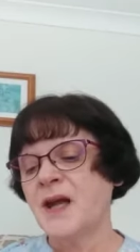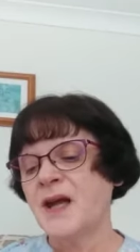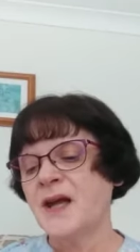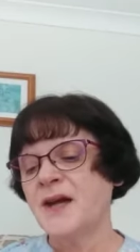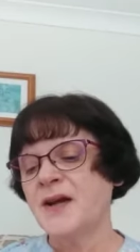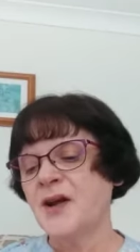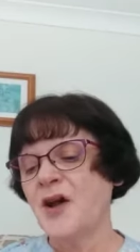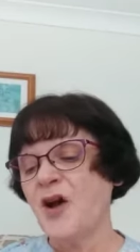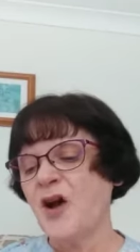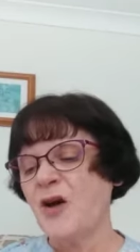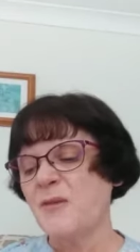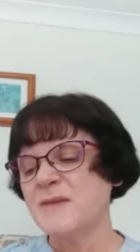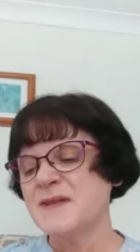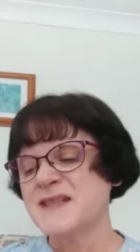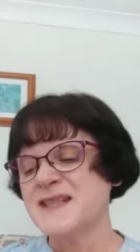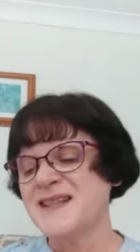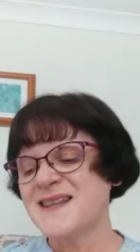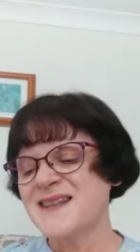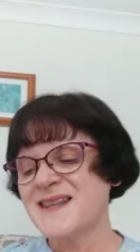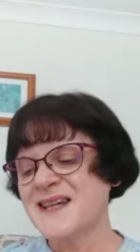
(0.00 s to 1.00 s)
an arm
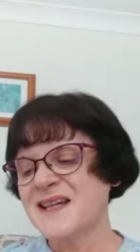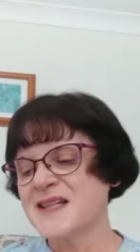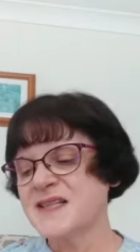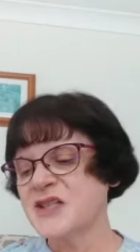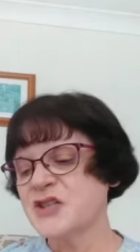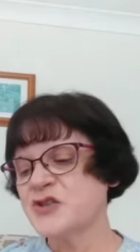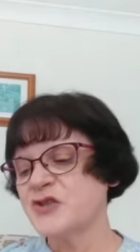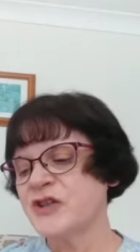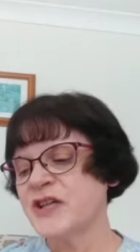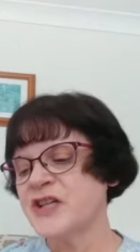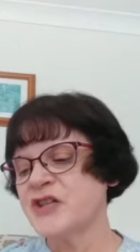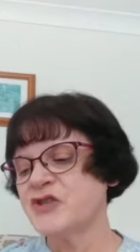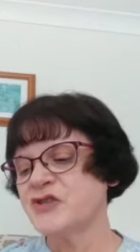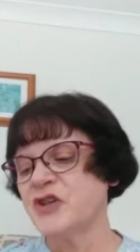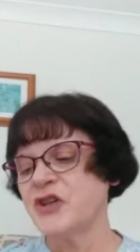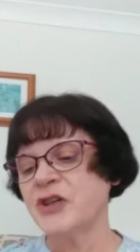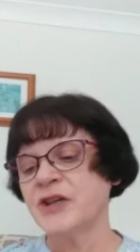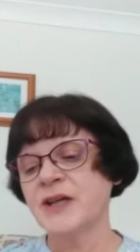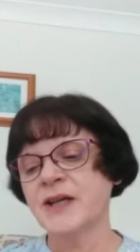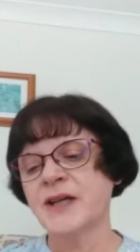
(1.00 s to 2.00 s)
as thick as a tree
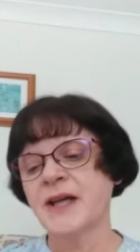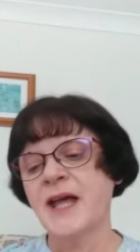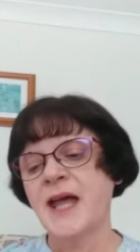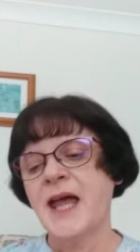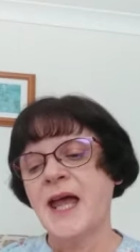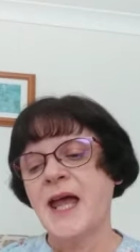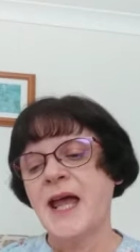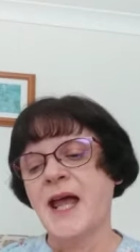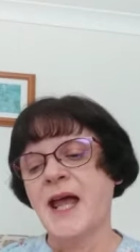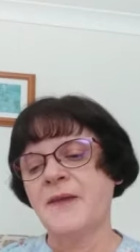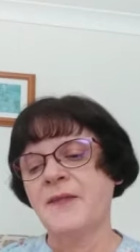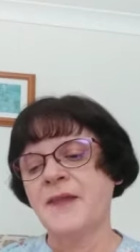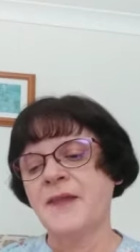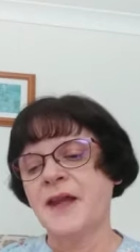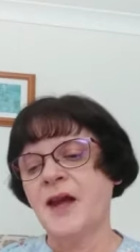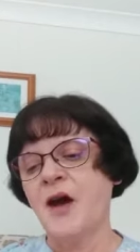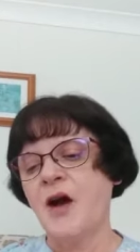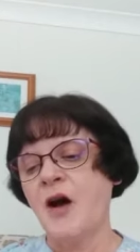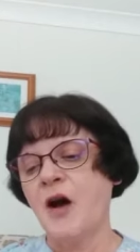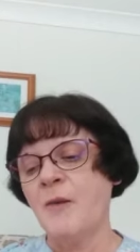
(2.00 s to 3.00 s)
trunk, and
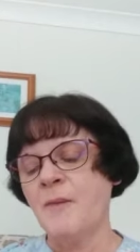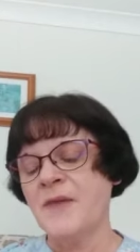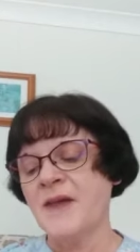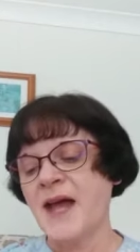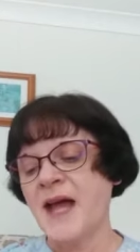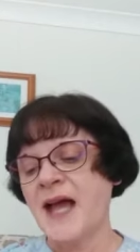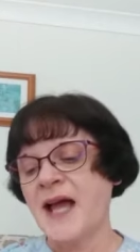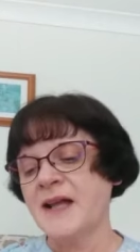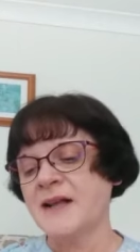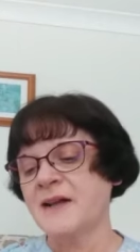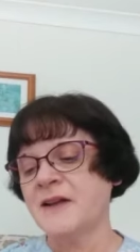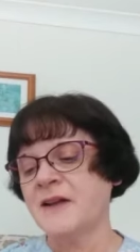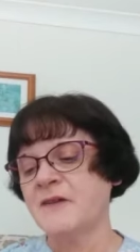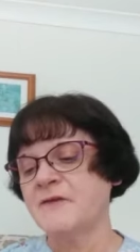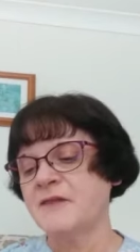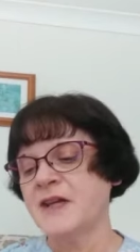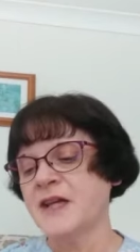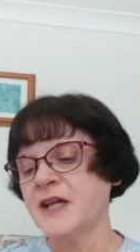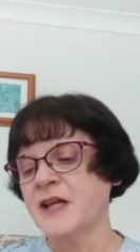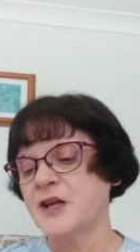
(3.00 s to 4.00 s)
the arm, the hand, the
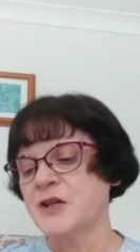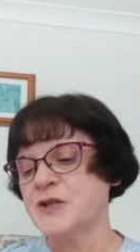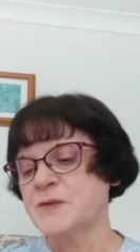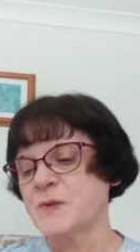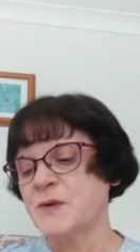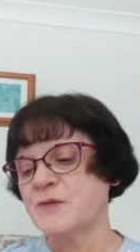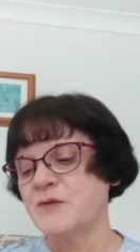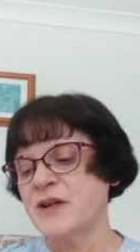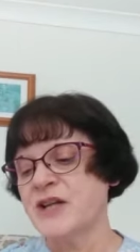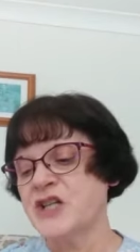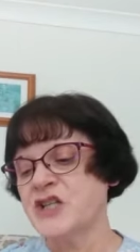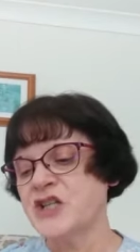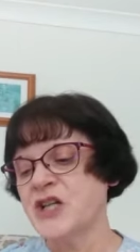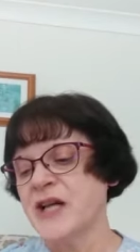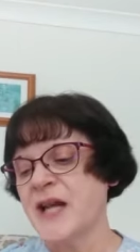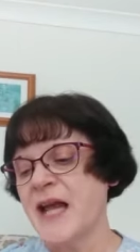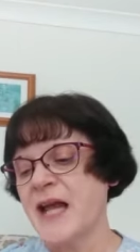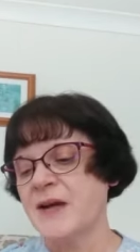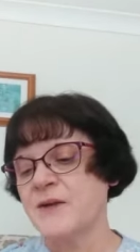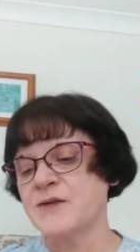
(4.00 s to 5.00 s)
fingers were
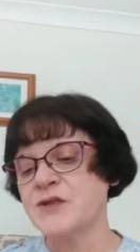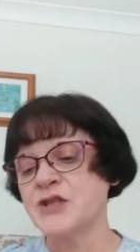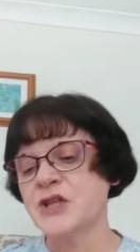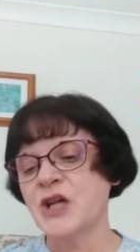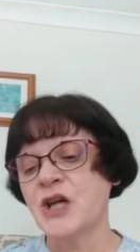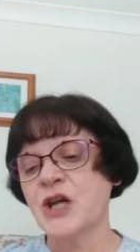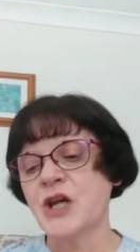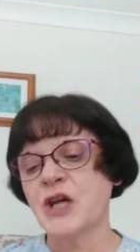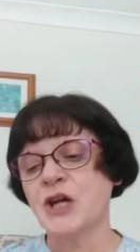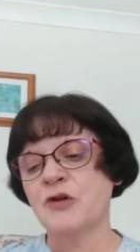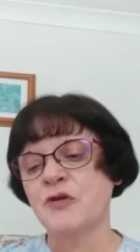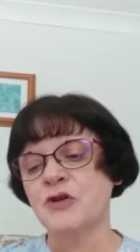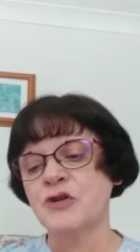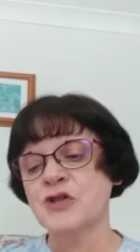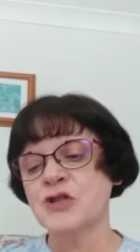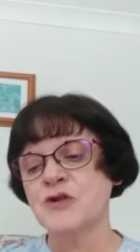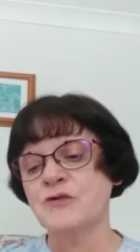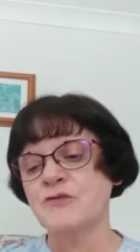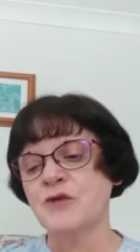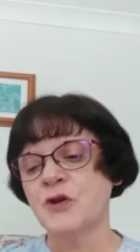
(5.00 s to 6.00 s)
reaching out
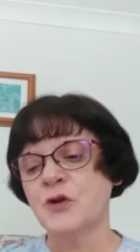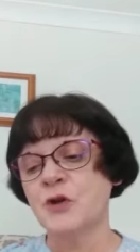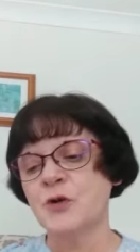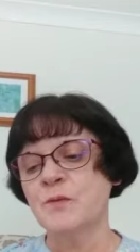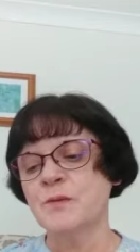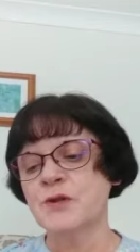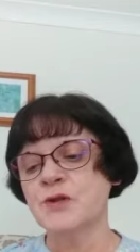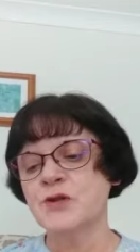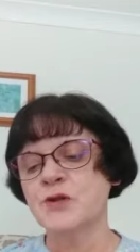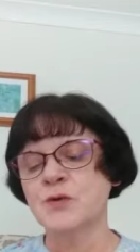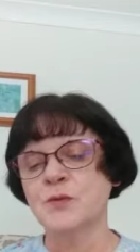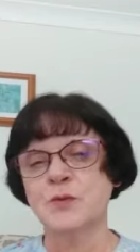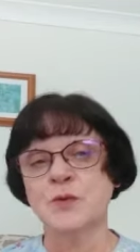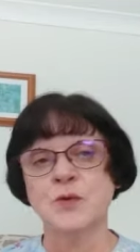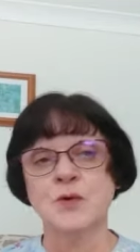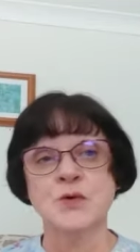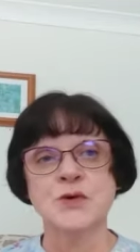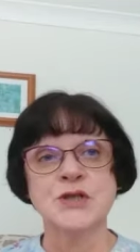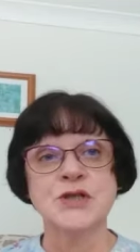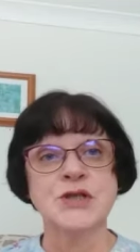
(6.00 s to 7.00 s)
across the room
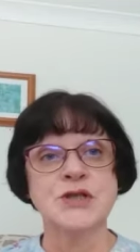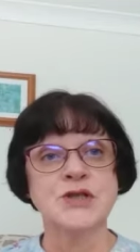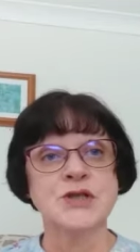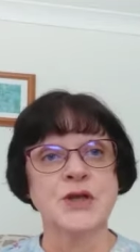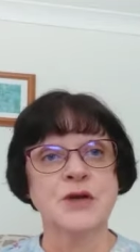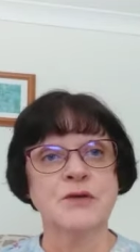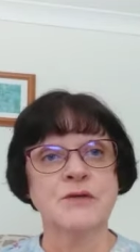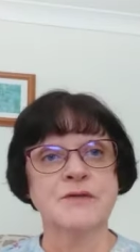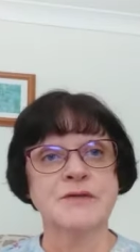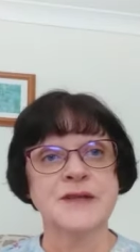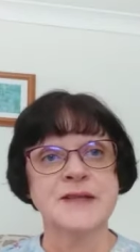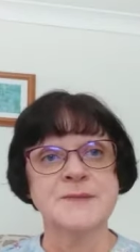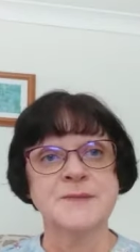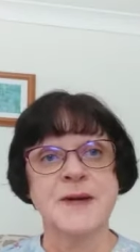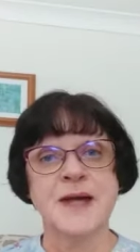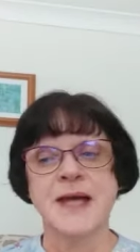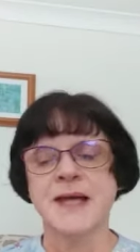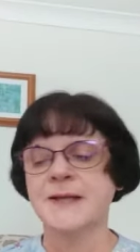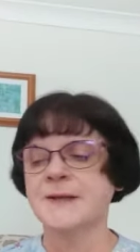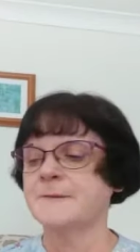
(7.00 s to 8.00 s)
towards Sophie's
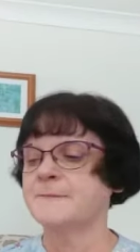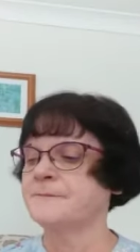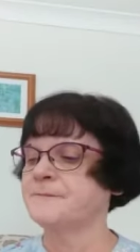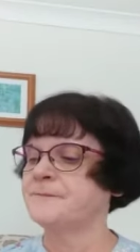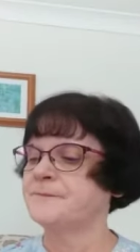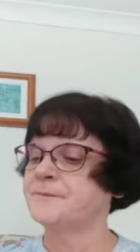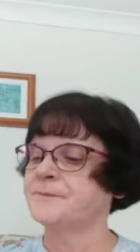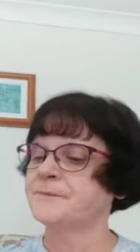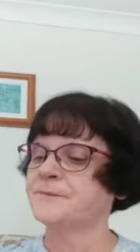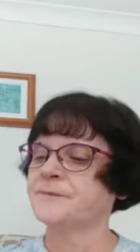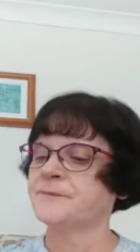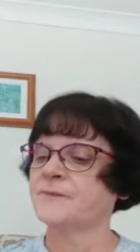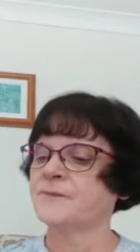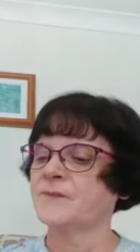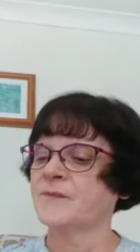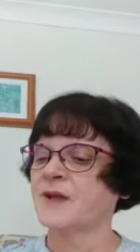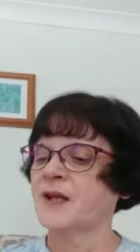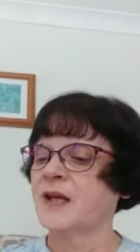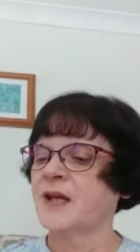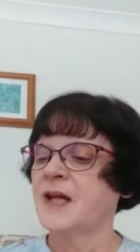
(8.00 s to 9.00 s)
bed.
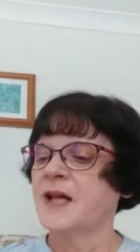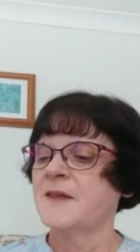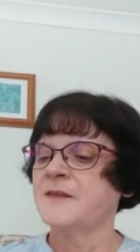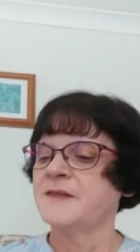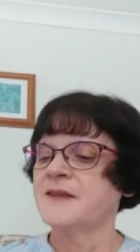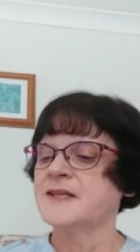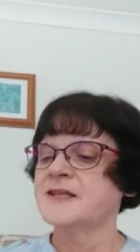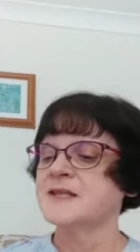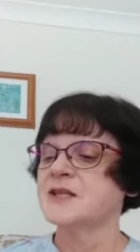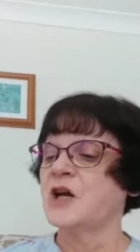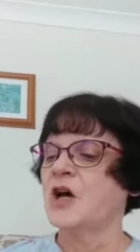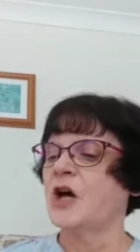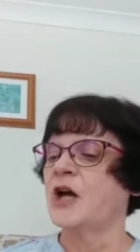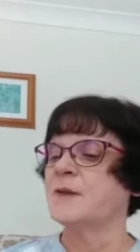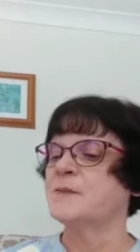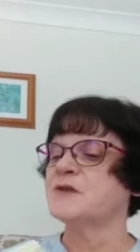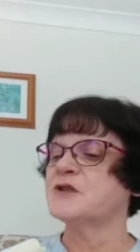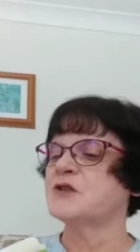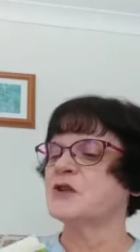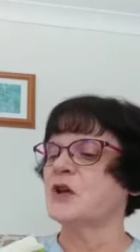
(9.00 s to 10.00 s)
This
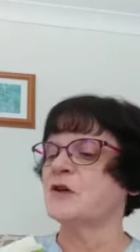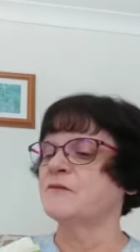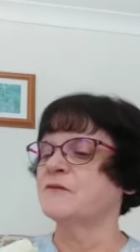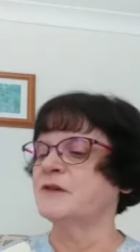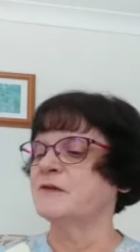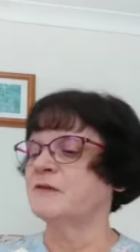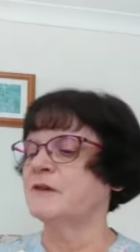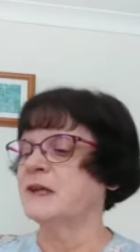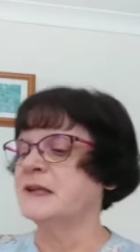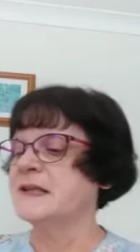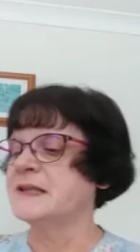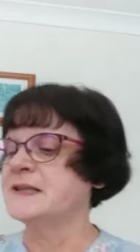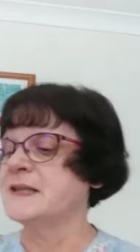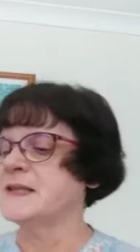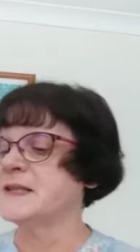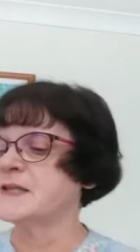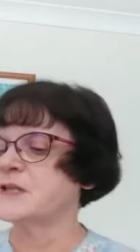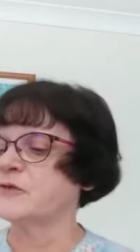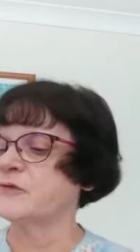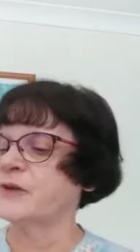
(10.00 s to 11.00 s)
time Sophie really
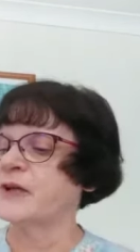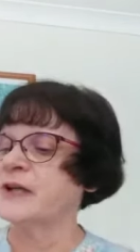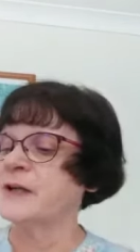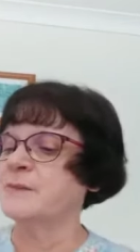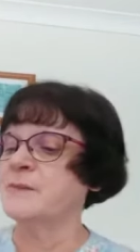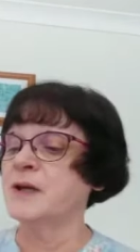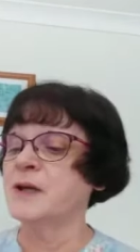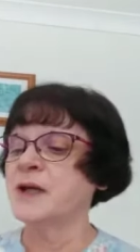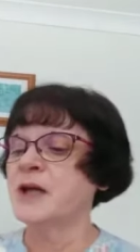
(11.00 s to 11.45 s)
did scream,